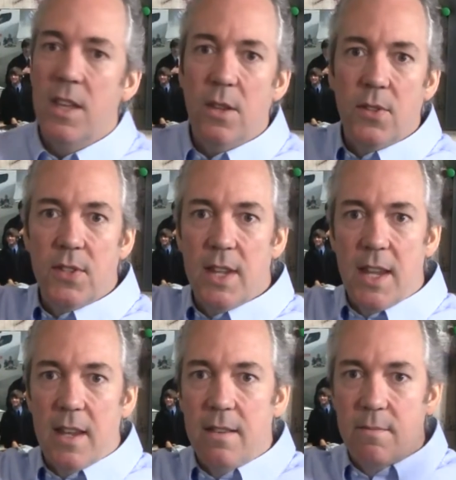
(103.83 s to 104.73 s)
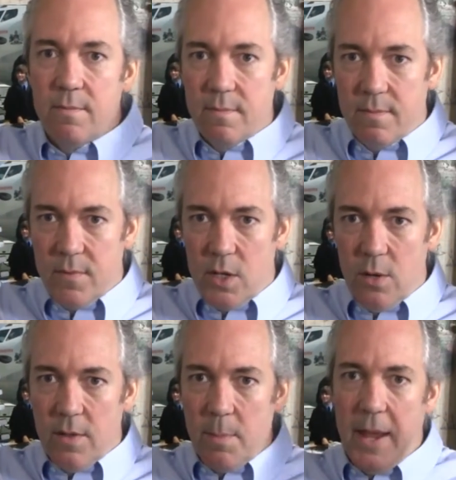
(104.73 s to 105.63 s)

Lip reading: You see two of the